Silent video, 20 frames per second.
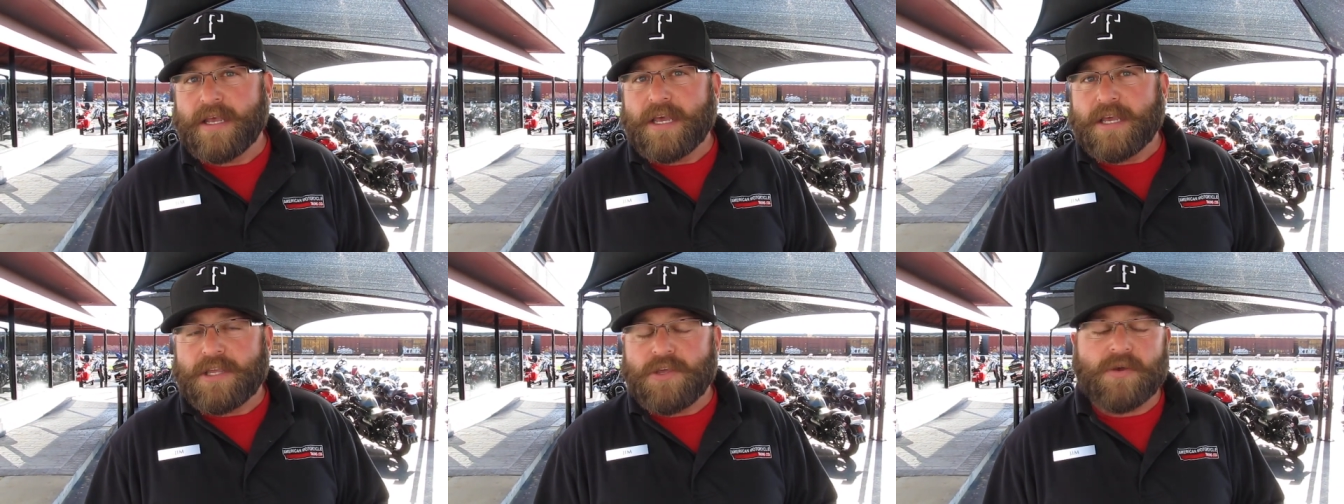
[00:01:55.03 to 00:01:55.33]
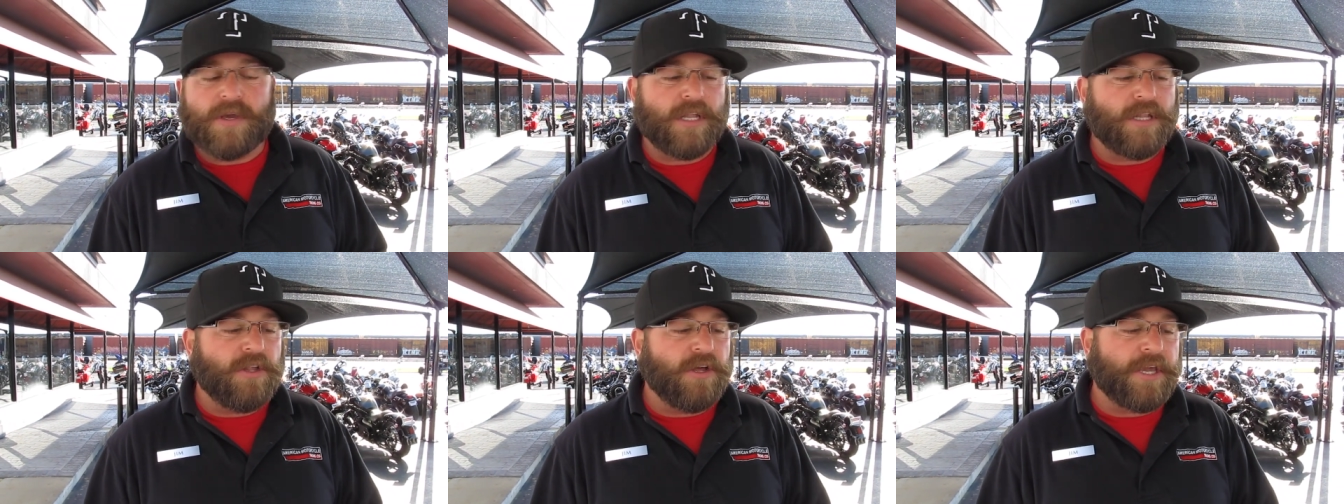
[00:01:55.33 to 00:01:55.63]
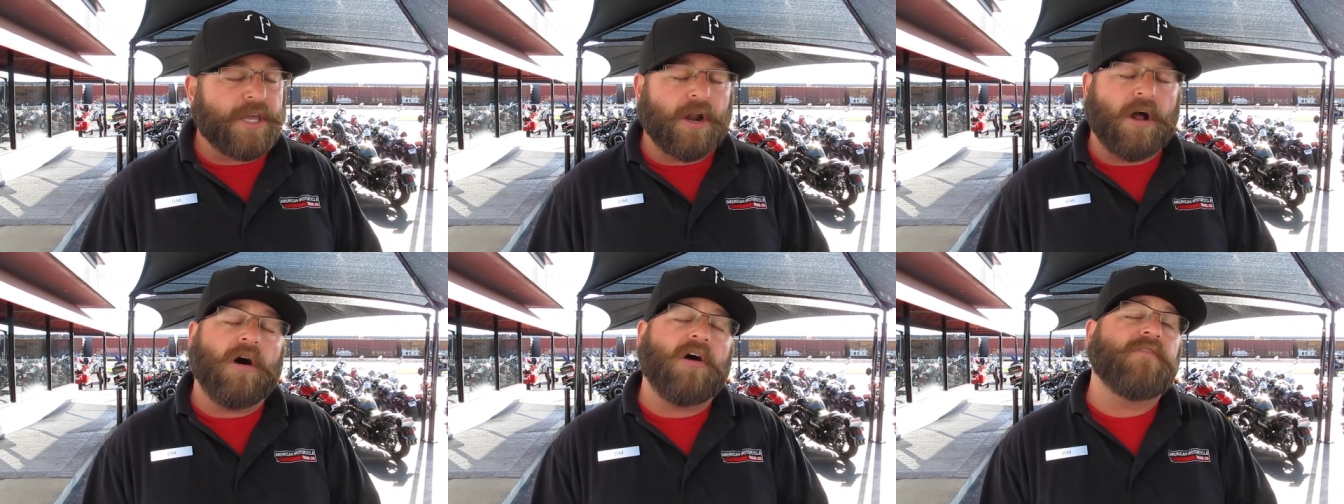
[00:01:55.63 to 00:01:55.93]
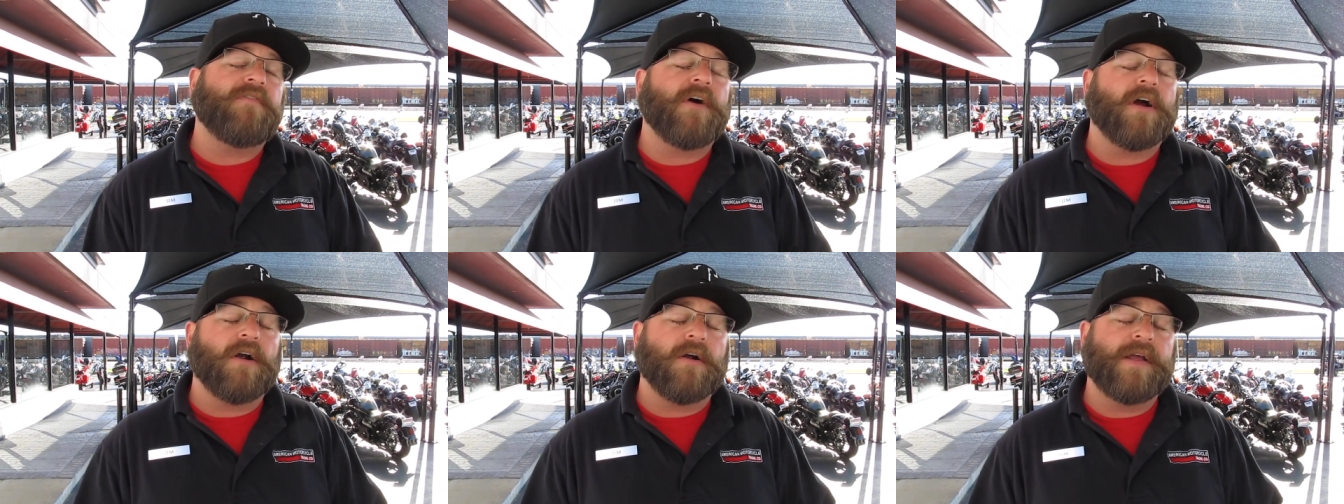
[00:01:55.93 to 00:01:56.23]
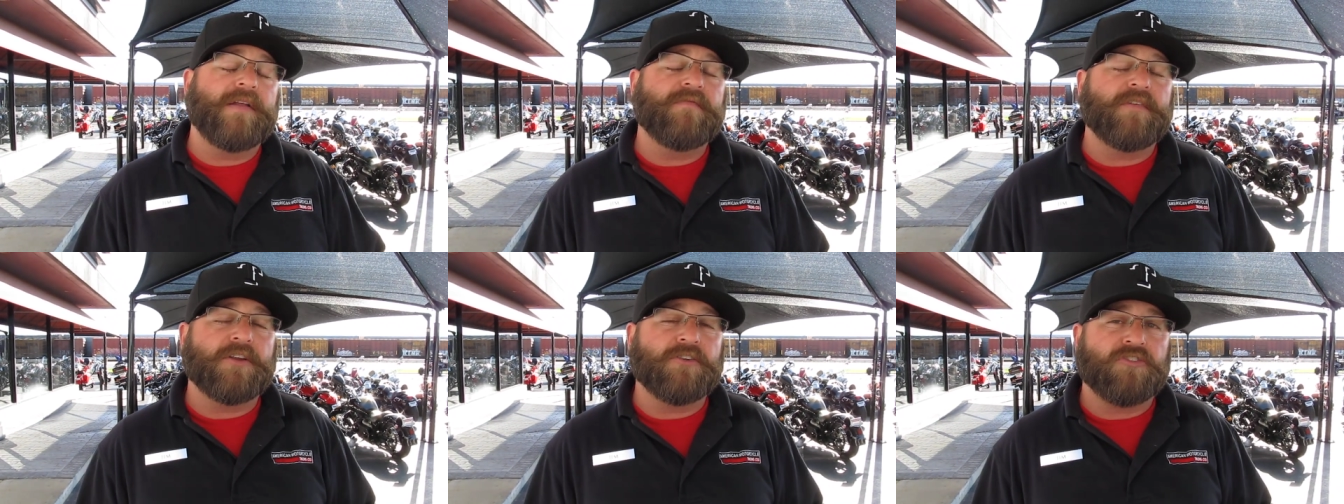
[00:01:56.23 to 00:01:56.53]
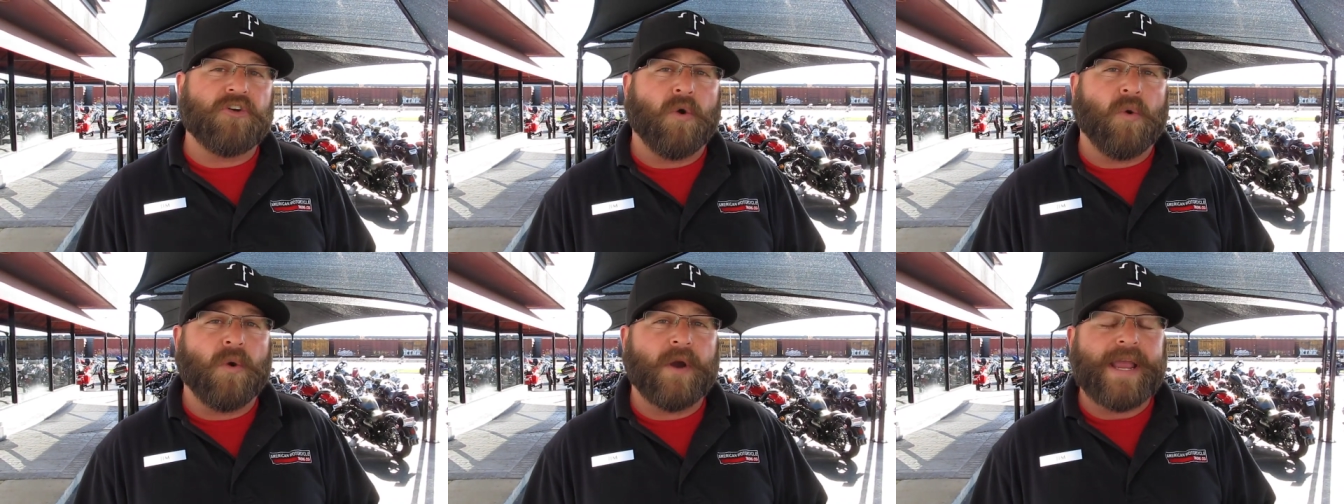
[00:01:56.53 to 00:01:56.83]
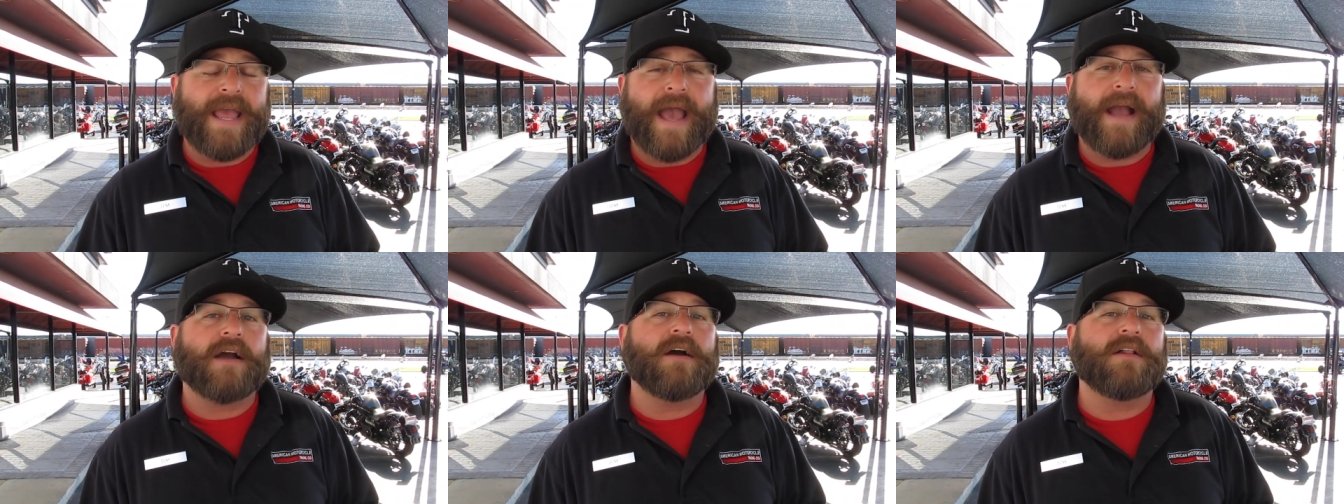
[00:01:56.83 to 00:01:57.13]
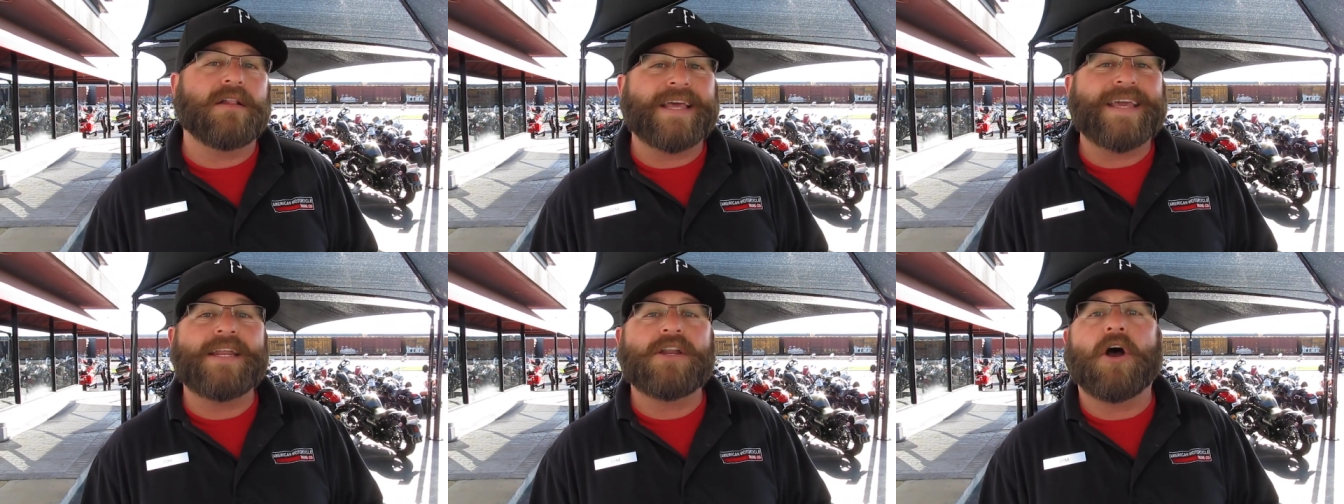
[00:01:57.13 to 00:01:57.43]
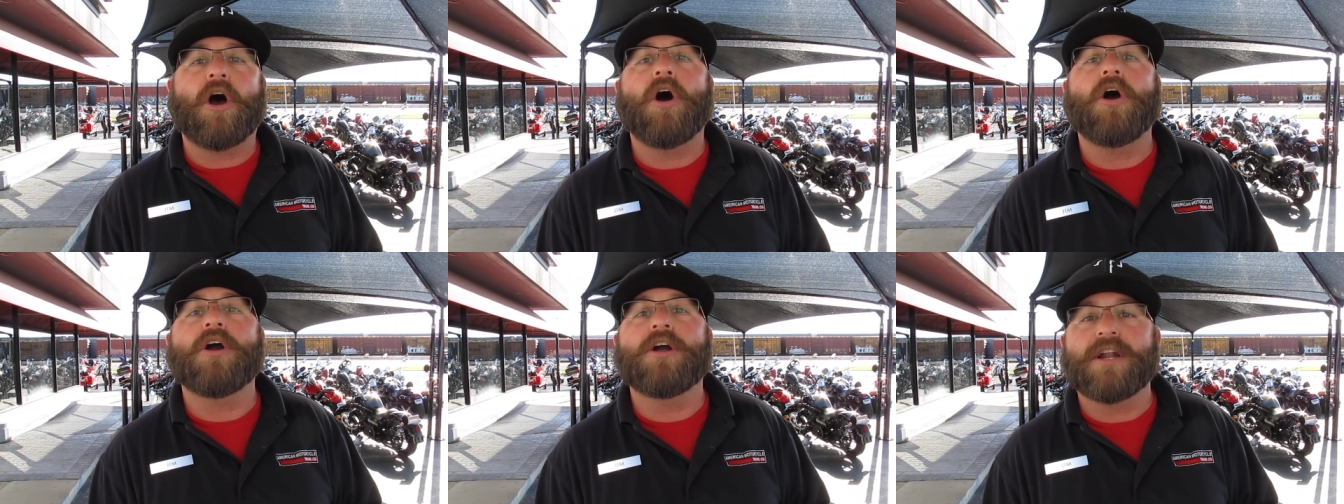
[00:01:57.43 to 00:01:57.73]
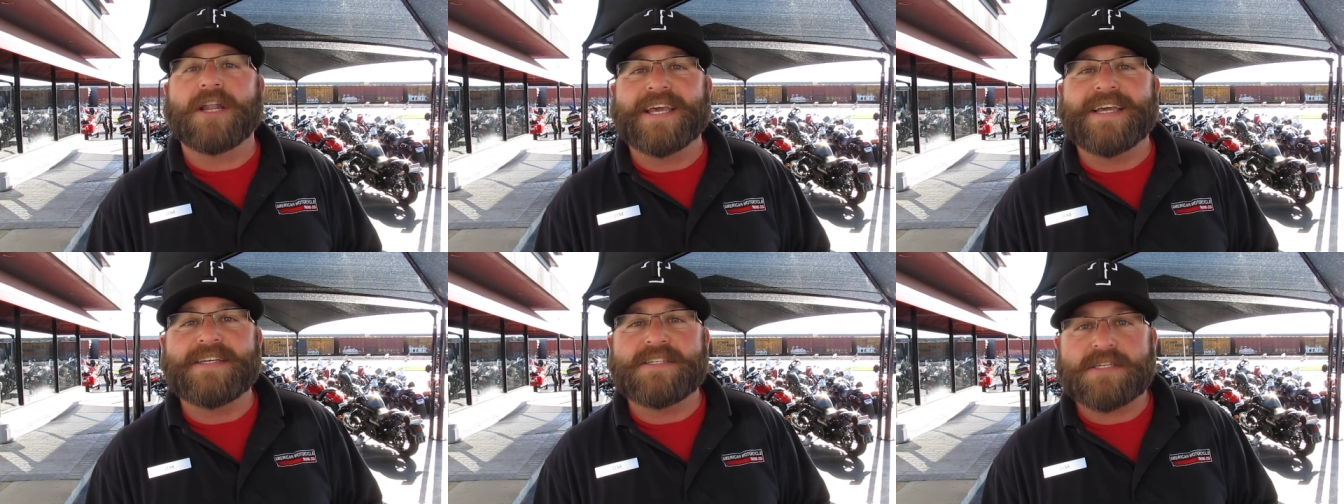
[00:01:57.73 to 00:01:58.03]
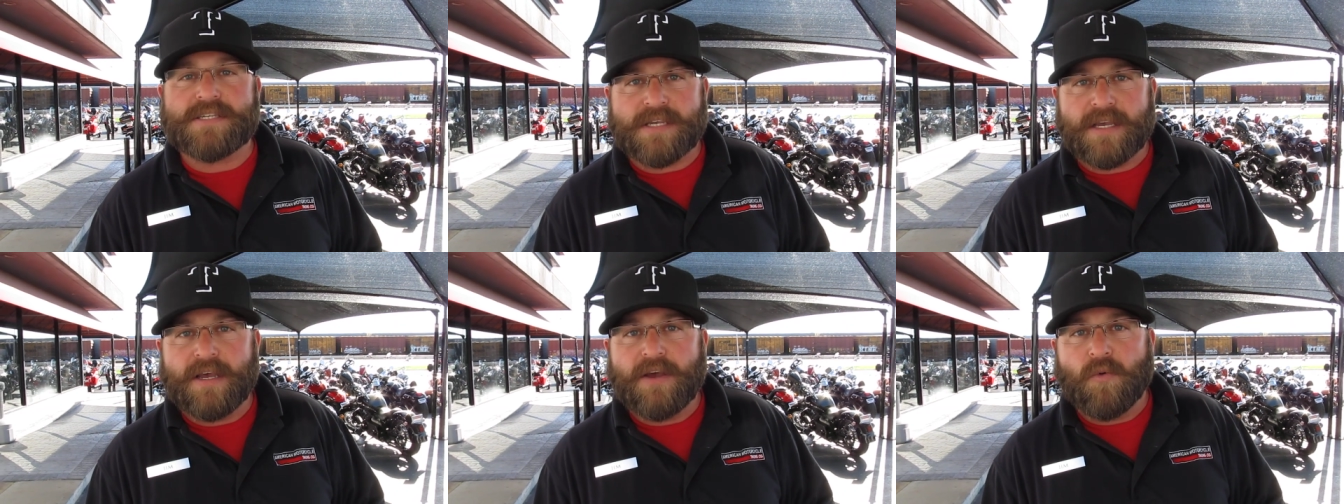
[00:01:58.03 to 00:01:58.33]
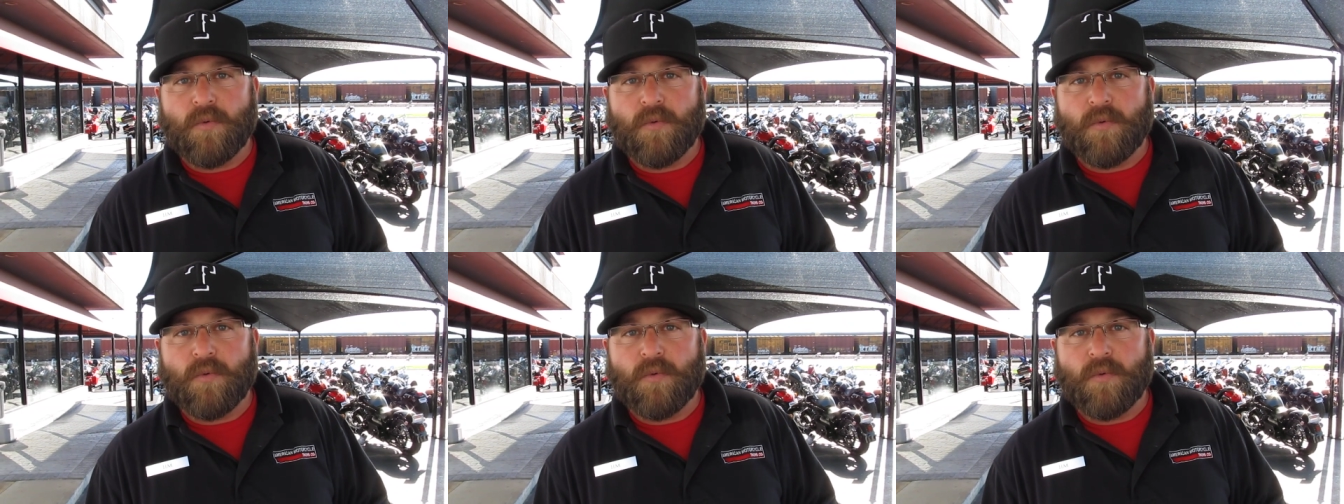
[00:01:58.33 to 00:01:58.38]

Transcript: You can look at all of our inventory at Clean Harleys